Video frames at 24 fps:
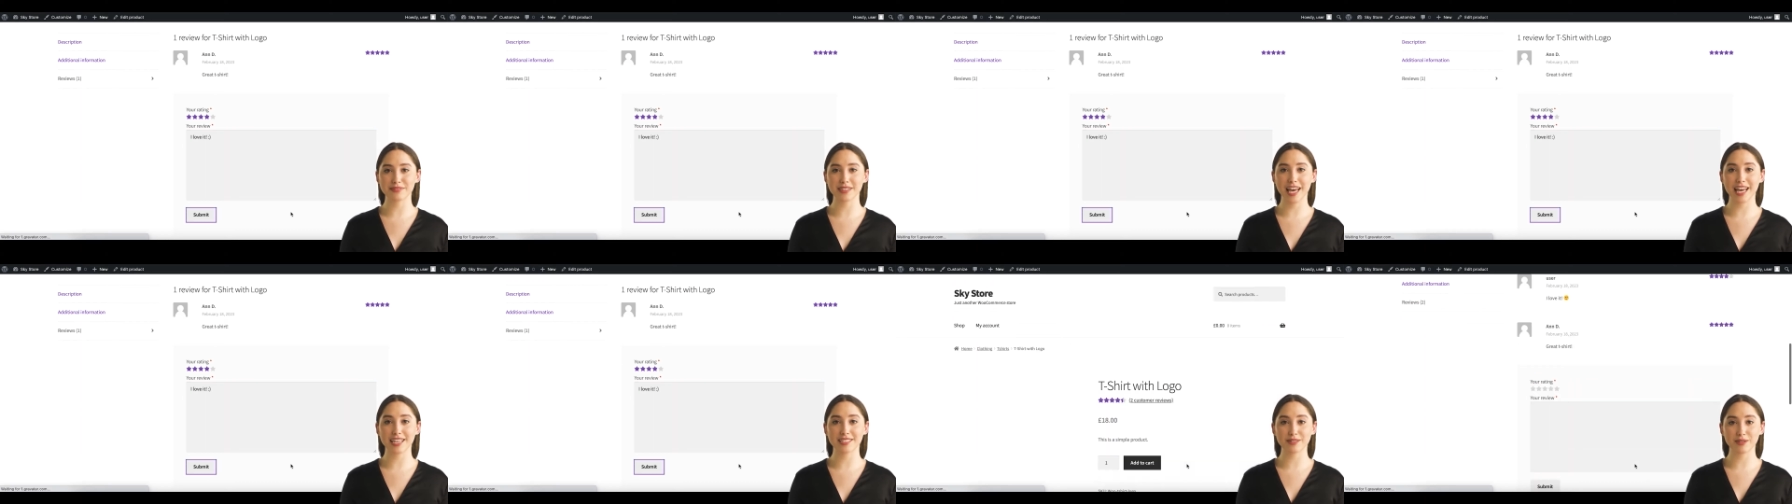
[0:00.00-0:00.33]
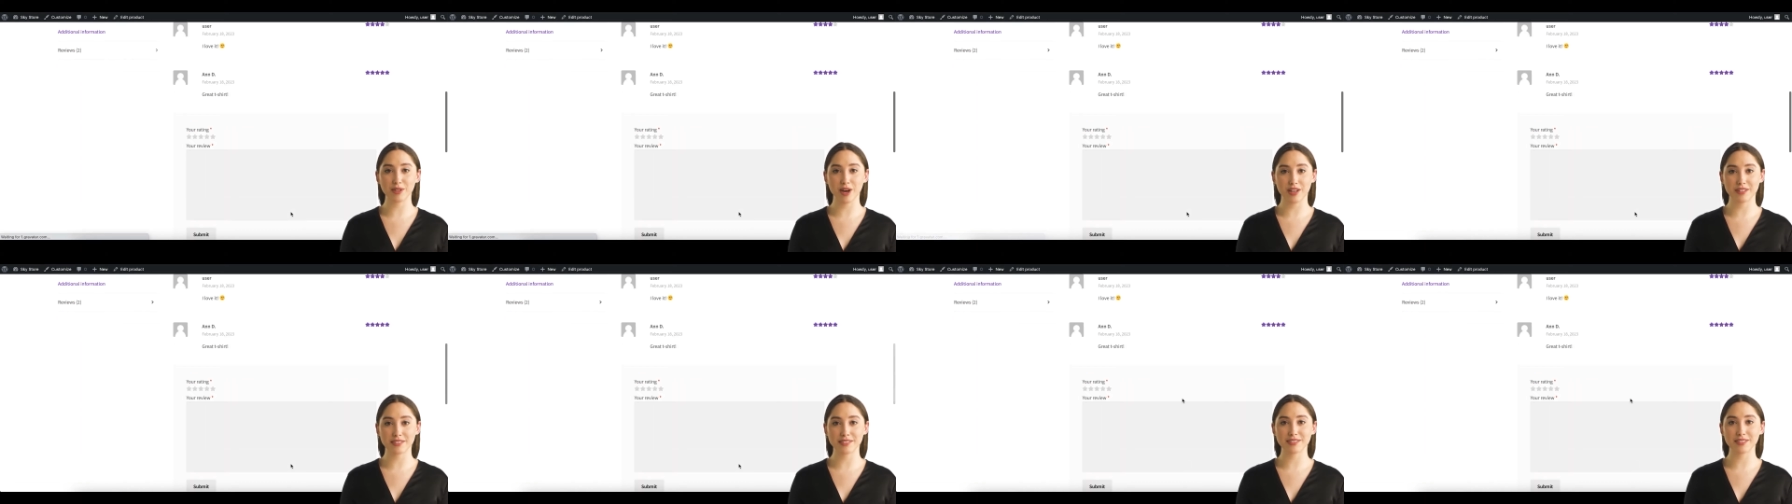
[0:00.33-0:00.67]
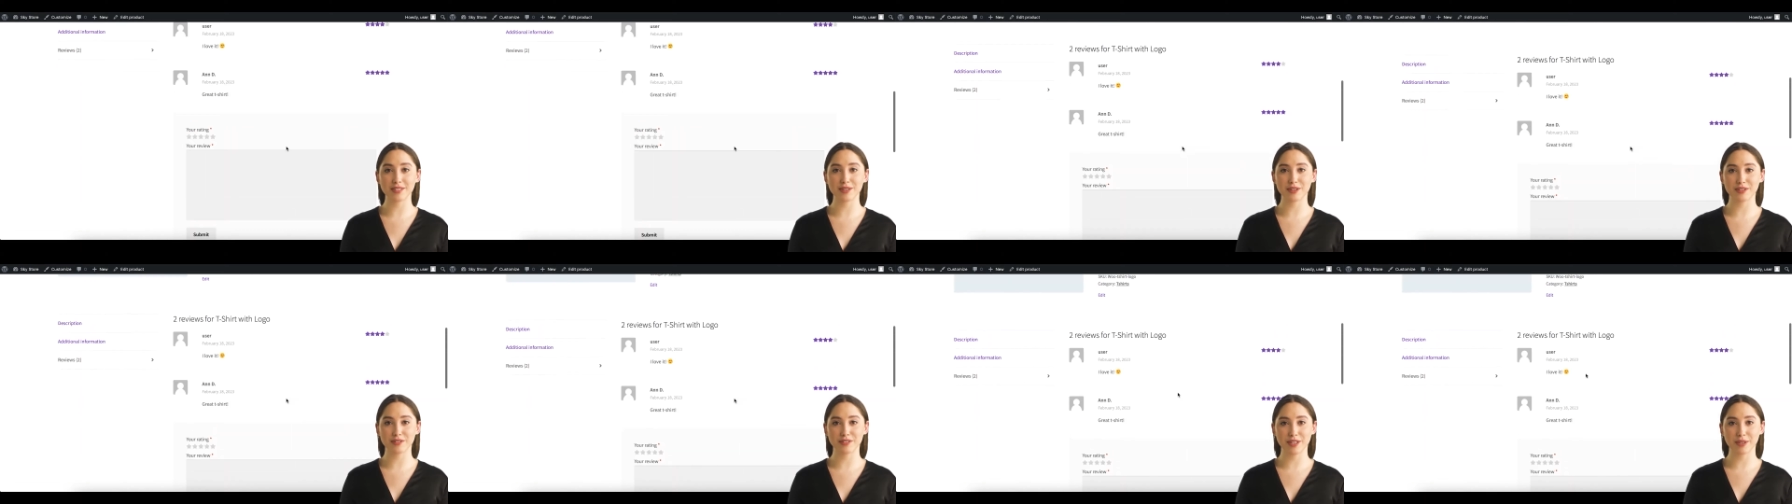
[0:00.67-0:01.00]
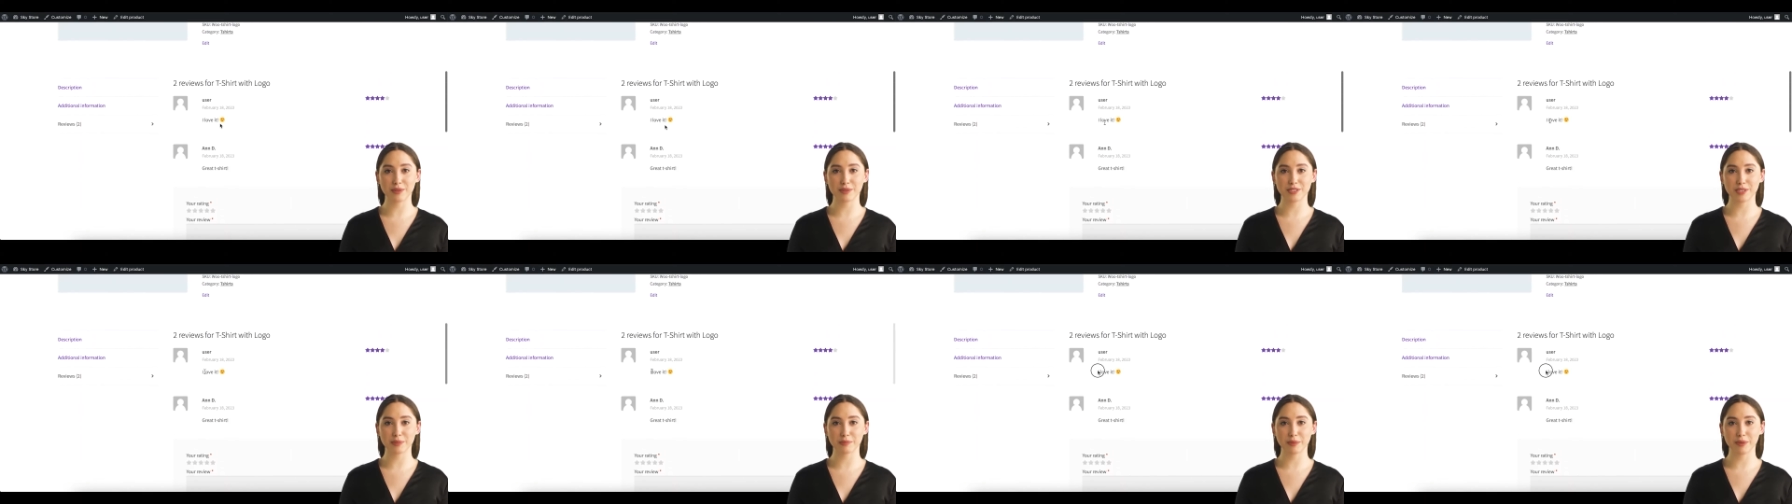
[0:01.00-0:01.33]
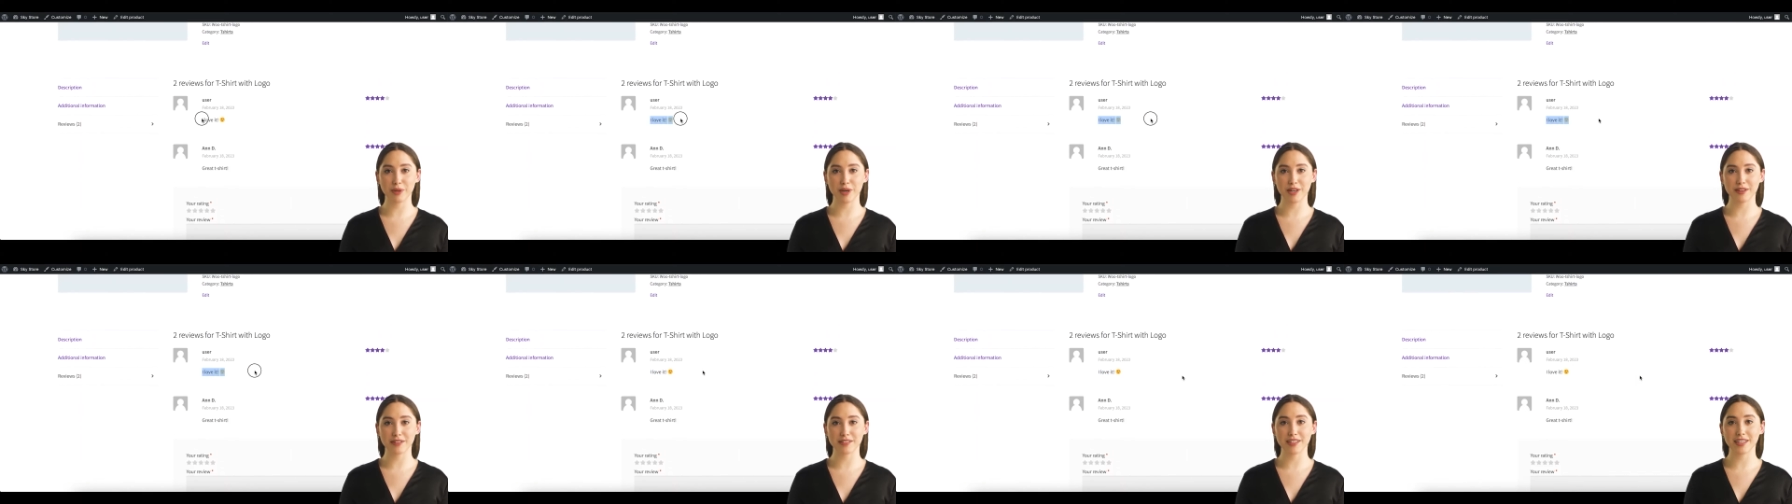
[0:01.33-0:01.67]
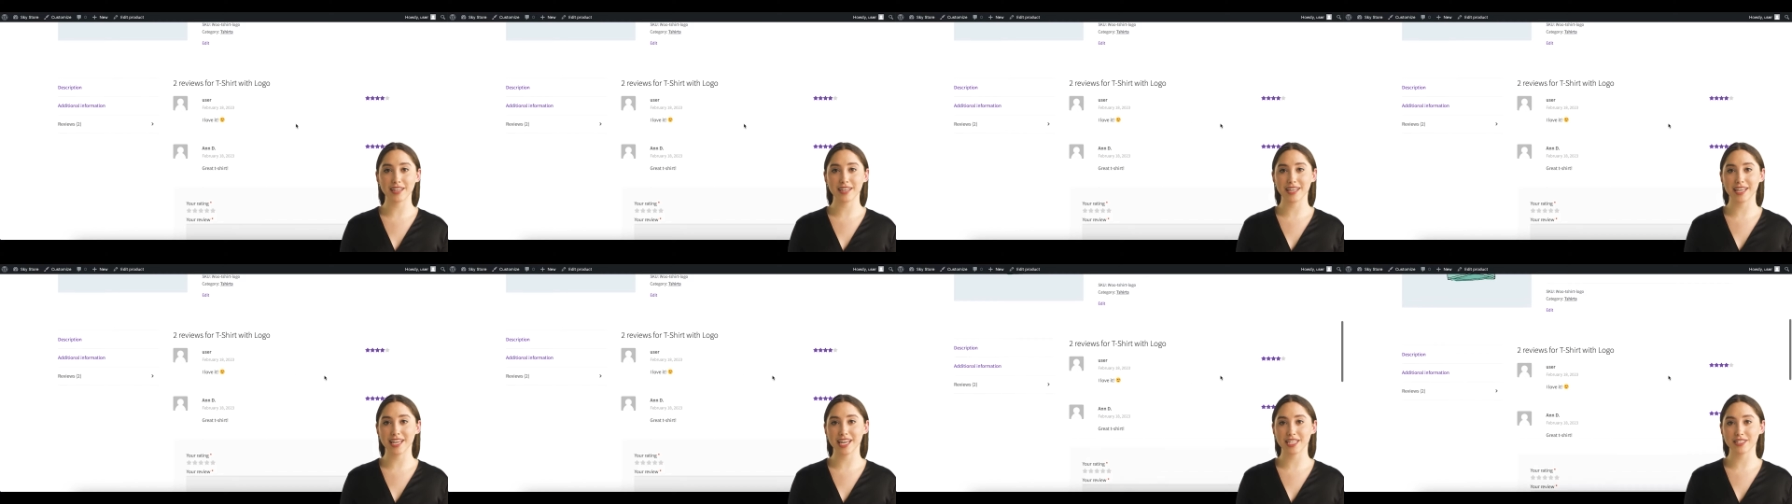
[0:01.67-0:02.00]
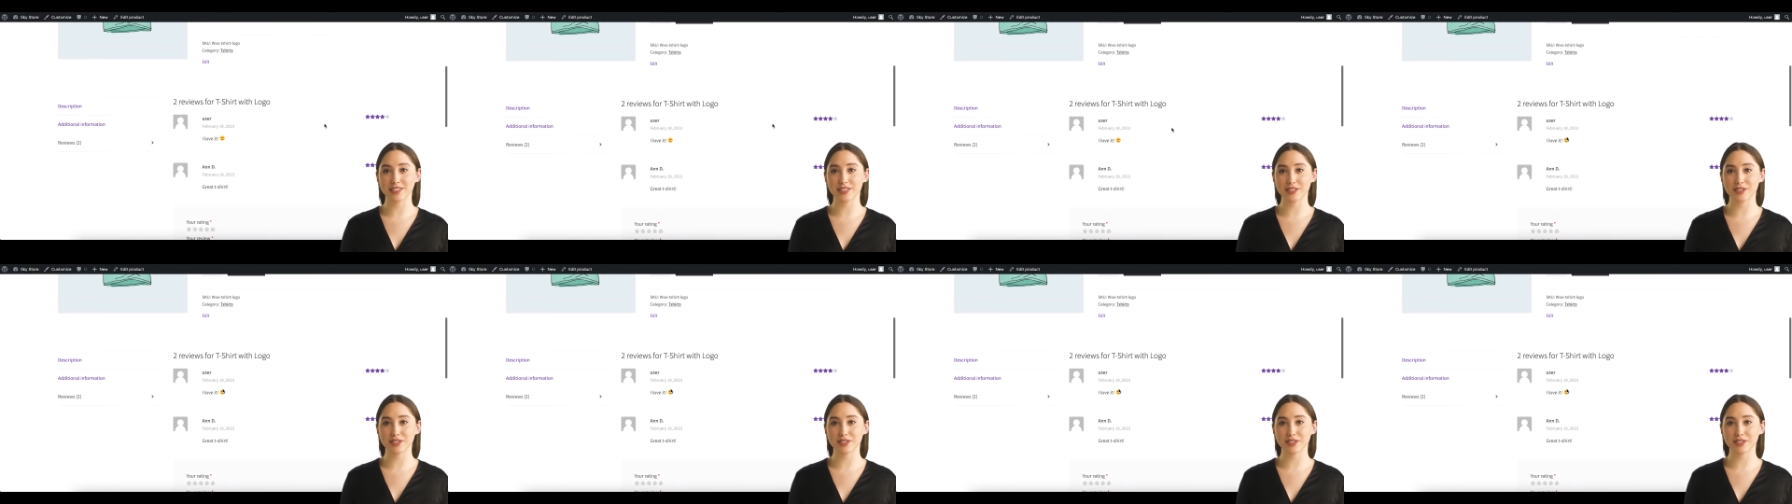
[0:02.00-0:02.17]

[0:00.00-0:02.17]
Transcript: As long as the review is approved, it